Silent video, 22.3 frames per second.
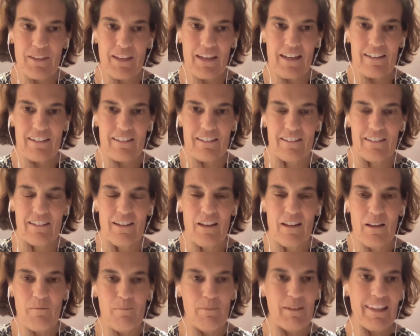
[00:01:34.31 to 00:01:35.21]
And
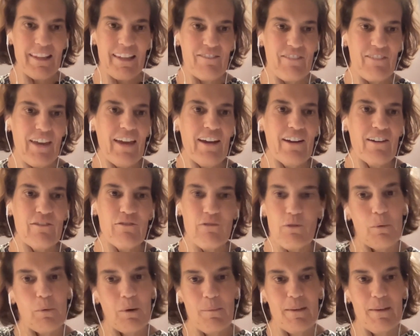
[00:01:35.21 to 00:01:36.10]
midlife care
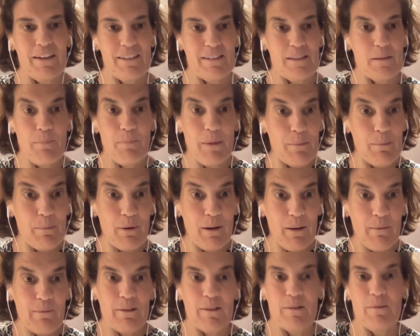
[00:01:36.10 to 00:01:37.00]
for women is a big
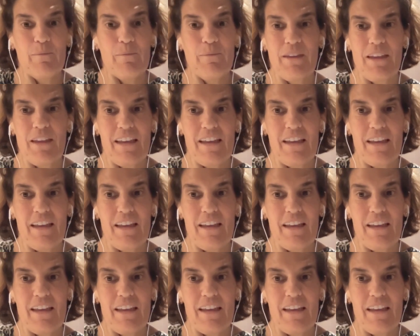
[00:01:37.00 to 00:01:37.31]
problem.